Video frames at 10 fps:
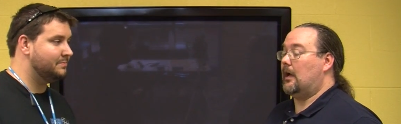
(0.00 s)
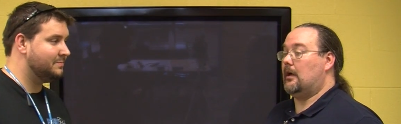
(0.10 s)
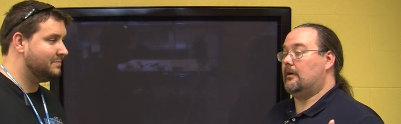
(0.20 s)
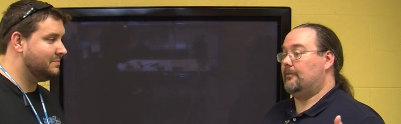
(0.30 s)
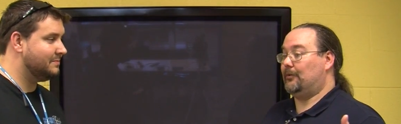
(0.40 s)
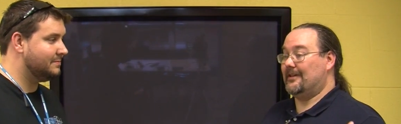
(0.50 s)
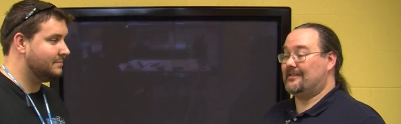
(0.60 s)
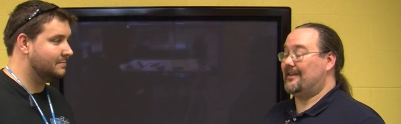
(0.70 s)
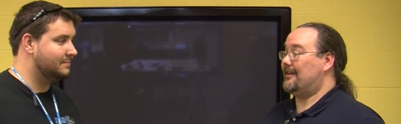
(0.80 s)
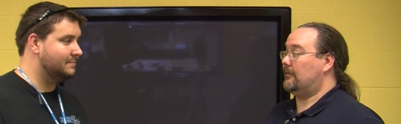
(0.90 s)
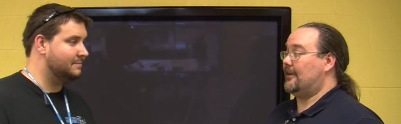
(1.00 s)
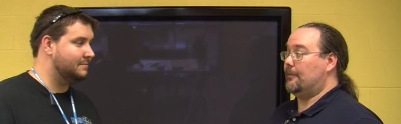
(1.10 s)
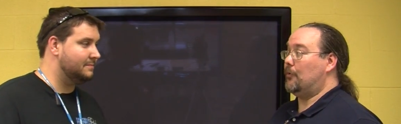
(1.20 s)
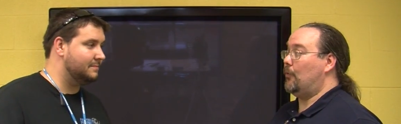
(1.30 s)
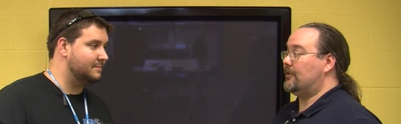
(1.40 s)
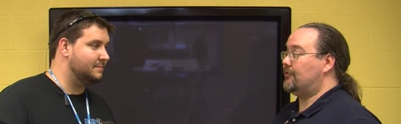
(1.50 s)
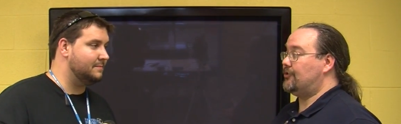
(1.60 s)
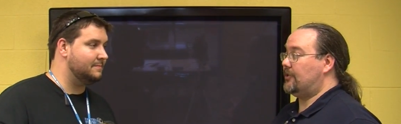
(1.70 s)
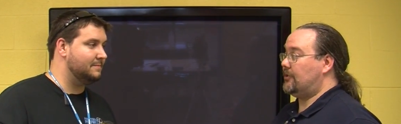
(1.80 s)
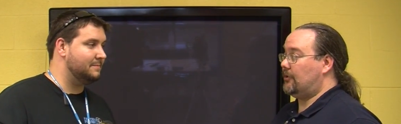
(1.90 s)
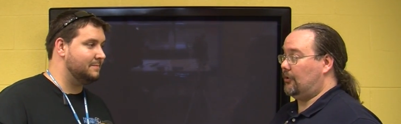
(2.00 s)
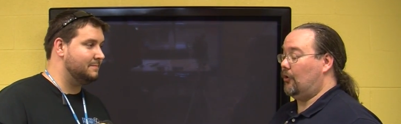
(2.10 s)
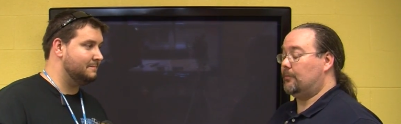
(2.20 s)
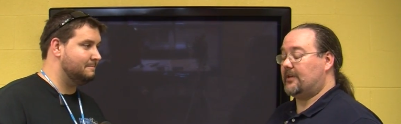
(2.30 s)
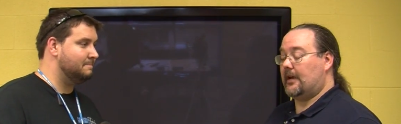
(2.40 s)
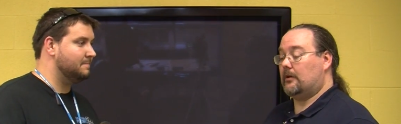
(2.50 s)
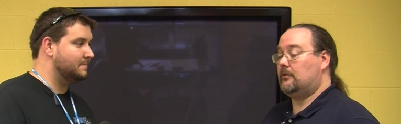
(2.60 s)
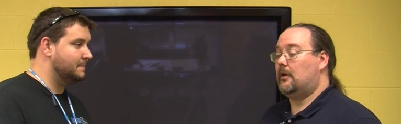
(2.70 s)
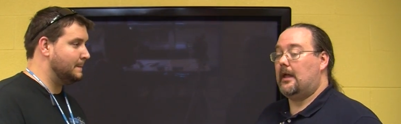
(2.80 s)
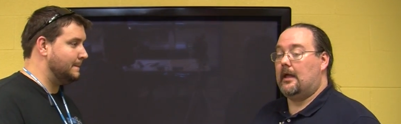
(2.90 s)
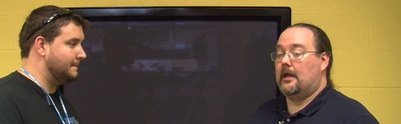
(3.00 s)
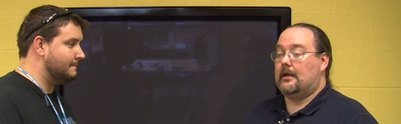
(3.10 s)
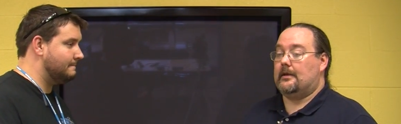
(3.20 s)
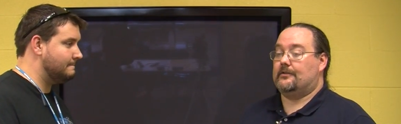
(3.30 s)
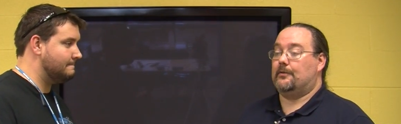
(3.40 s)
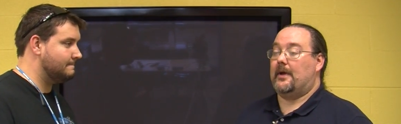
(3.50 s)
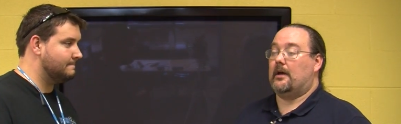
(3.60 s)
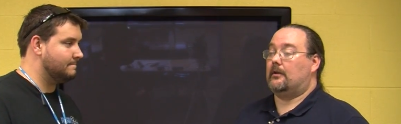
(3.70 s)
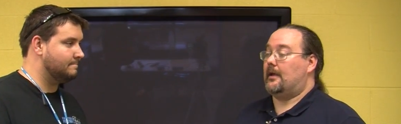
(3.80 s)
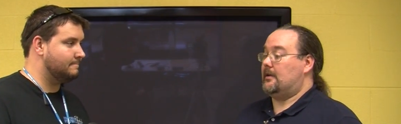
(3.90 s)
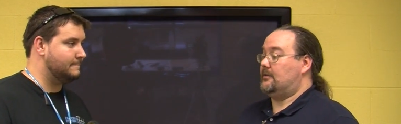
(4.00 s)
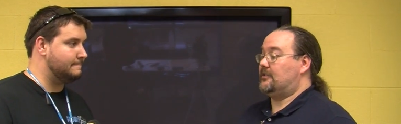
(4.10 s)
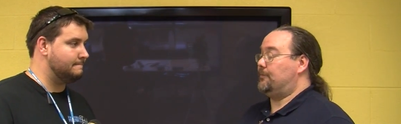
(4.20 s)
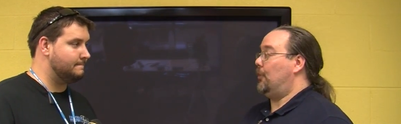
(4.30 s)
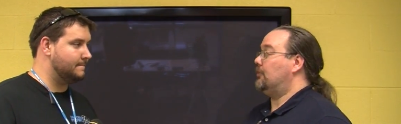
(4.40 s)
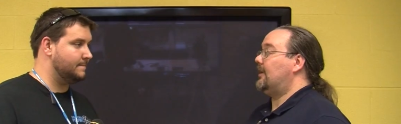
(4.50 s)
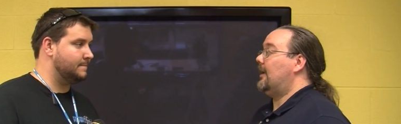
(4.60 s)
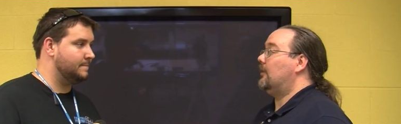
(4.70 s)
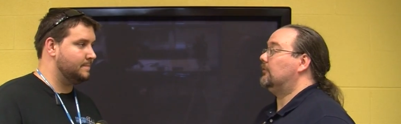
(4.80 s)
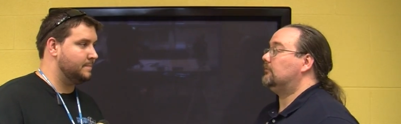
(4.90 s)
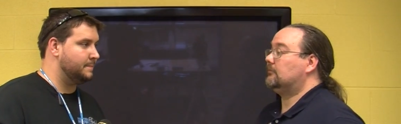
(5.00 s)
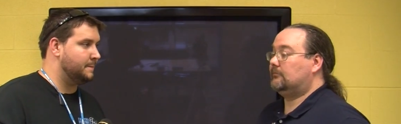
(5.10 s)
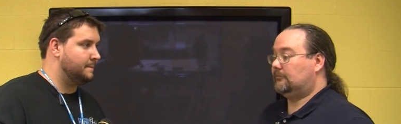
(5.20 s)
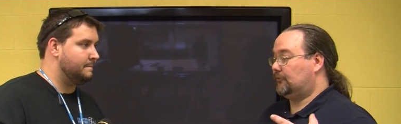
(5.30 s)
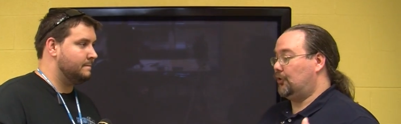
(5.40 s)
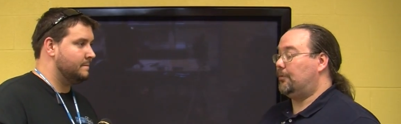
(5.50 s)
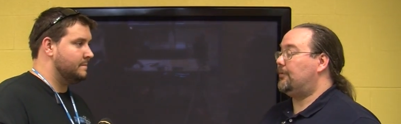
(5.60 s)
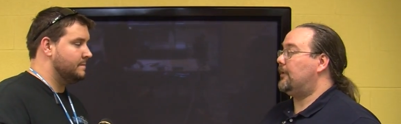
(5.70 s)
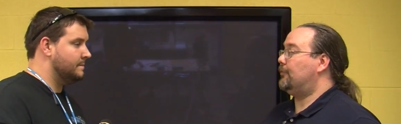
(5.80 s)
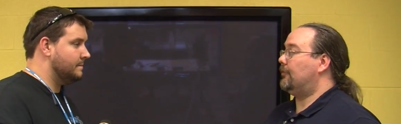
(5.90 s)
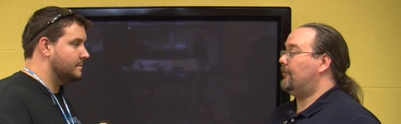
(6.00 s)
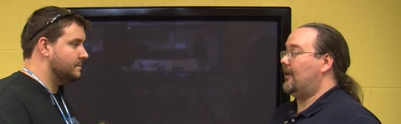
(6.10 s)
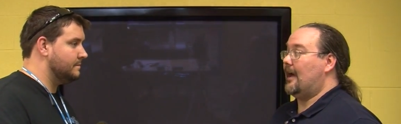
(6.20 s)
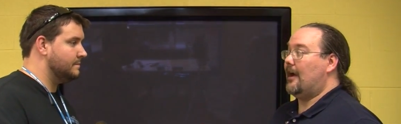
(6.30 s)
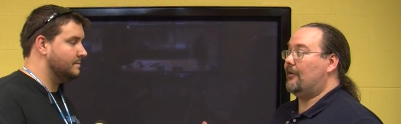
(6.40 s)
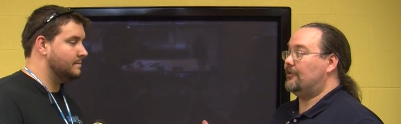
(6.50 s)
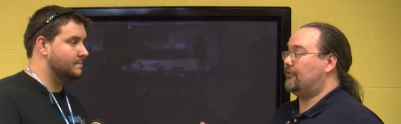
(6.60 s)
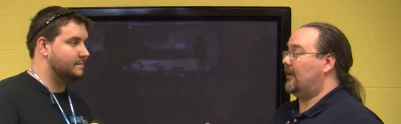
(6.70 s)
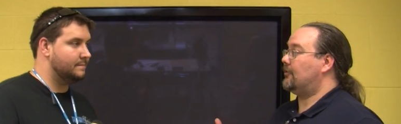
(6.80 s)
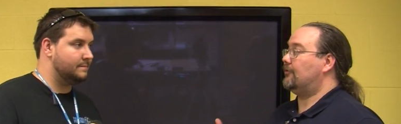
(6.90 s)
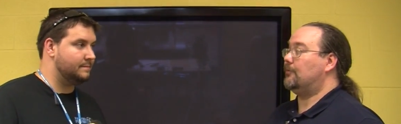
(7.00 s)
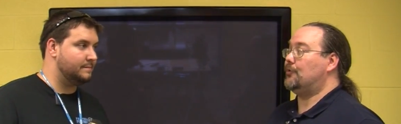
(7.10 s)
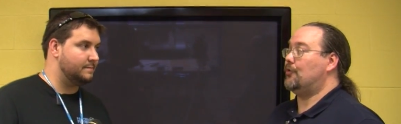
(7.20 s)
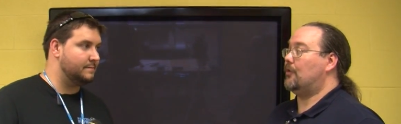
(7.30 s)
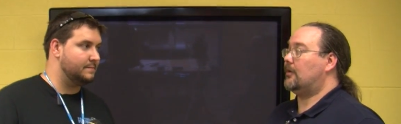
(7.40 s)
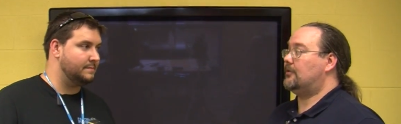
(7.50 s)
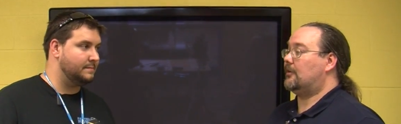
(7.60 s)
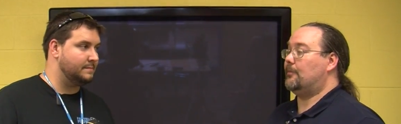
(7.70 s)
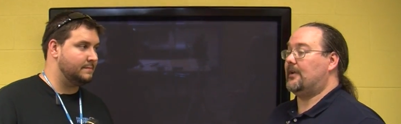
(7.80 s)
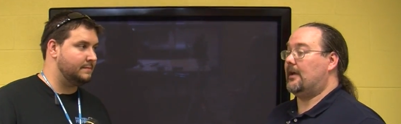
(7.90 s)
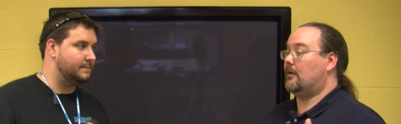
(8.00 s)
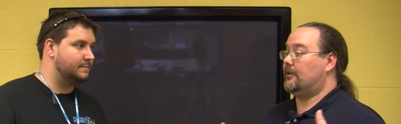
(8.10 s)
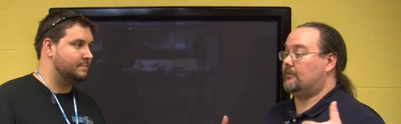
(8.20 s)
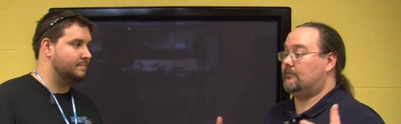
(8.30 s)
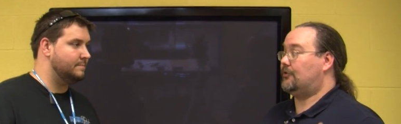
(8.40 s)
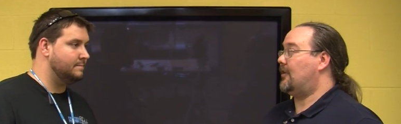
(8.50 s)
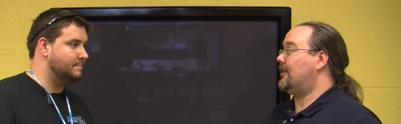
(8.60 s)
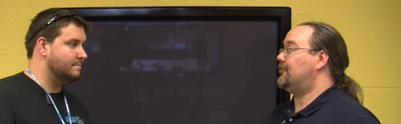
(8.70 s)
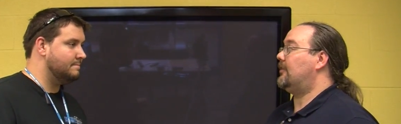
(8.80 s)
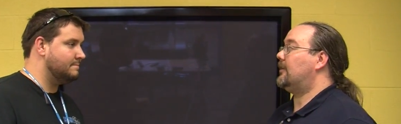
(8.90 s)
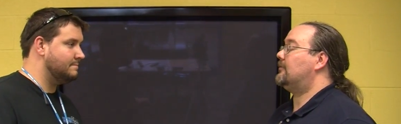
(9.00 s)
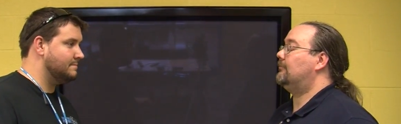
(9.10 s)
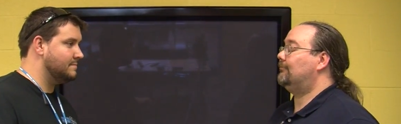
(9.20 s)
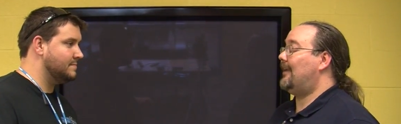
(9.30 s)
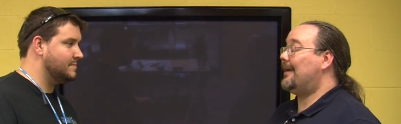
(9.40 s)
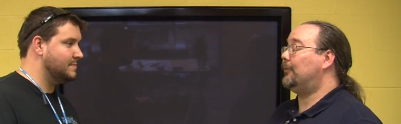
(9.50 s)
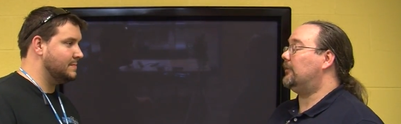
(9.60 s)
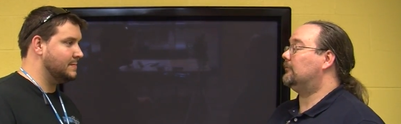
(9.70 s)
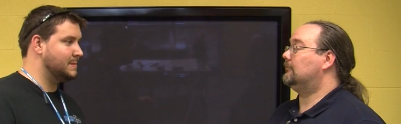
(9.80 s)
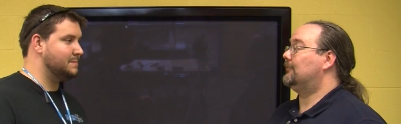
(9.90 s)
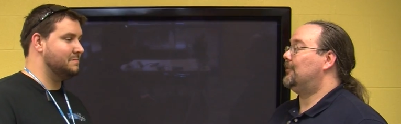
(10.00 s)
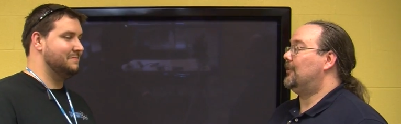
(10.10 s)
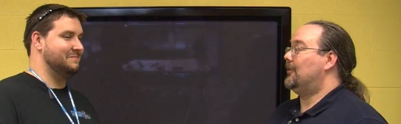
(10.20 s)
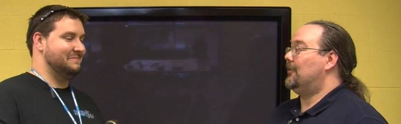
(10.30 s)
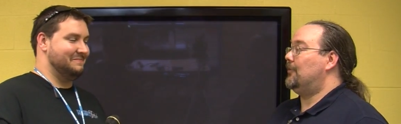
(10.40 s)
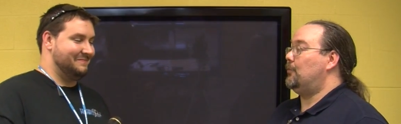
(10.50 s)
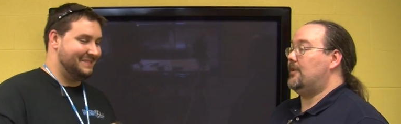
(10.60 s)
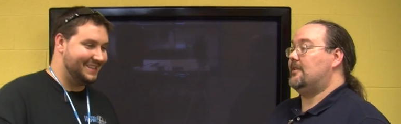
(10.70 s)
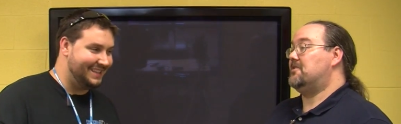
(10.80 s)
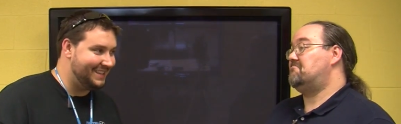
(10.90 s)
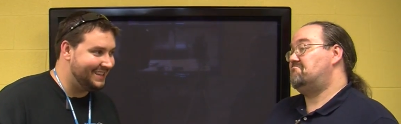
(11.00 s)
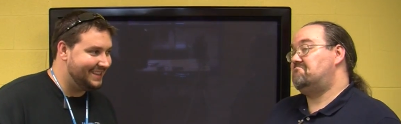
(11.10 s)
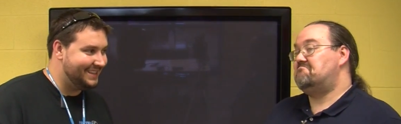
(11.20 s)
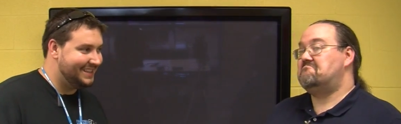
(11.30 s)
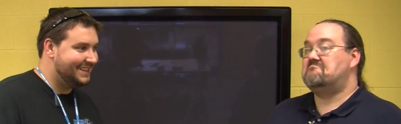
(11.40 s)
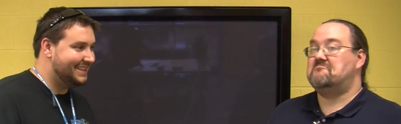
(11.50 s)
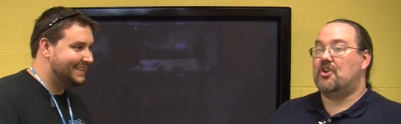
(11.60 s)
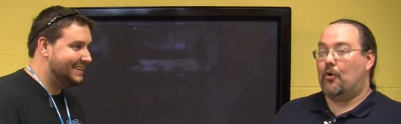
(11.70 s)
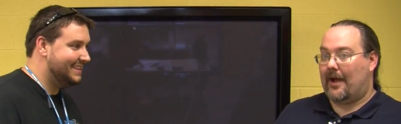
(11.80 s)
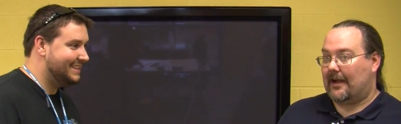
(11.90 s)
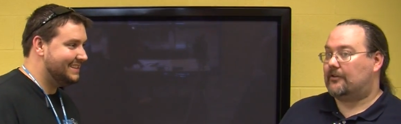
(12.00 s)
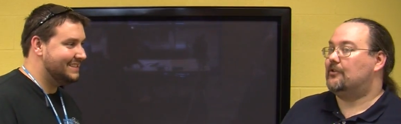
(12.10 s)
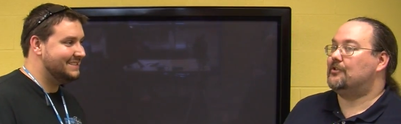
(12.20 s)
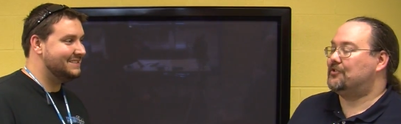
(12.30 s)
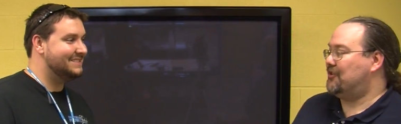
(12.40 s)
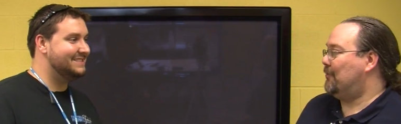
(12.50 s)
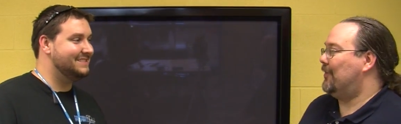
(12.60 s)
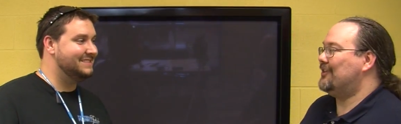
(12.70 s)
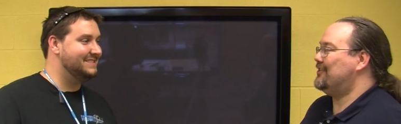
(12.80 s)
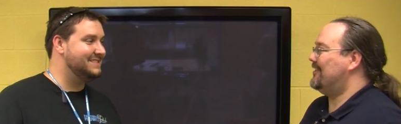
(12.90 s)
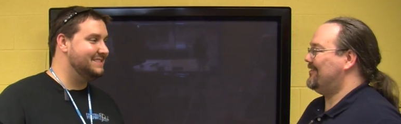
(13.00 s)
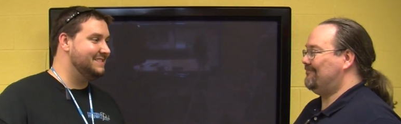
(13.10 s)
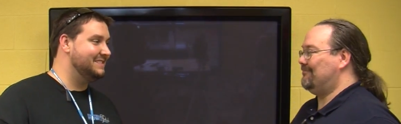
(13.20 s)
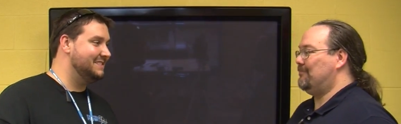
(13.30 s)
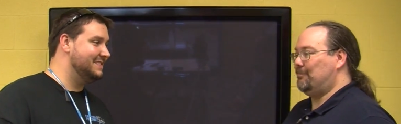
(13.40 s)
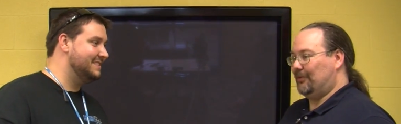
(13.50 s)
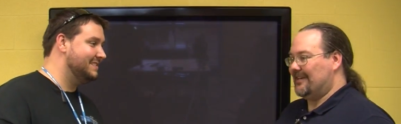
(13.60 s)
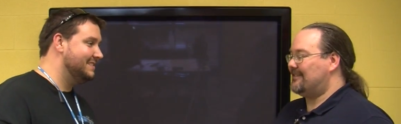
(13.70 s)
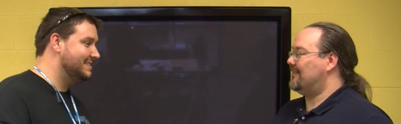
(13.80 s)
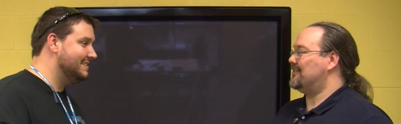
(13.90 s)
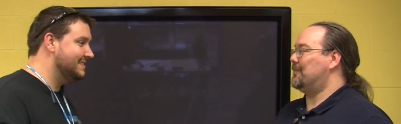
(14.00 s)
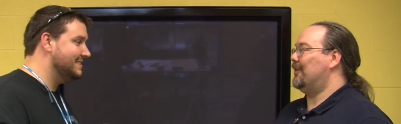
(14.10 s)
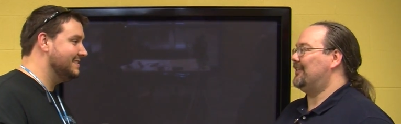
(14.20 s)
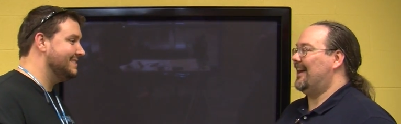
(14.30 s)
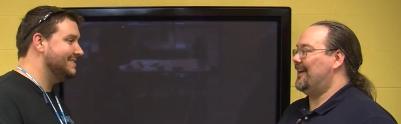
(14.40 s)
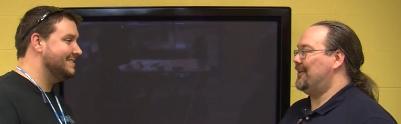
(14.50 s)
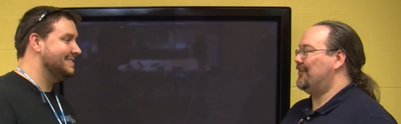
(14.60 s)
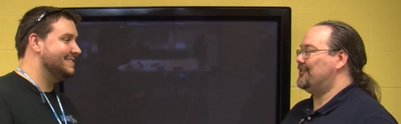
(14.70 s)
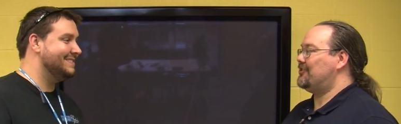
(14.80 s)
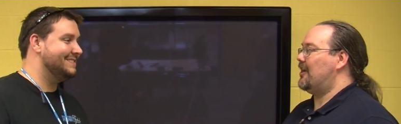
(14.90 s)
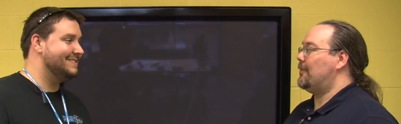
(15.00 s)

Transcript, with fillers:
Speaker 1: Uh, the play's set in Kimball, West Virginia, her hometown. It's about a small town group of people that hire a director from New York to come down and try to direct Hamlet with no actors, no budget, placed in the small diner, and just try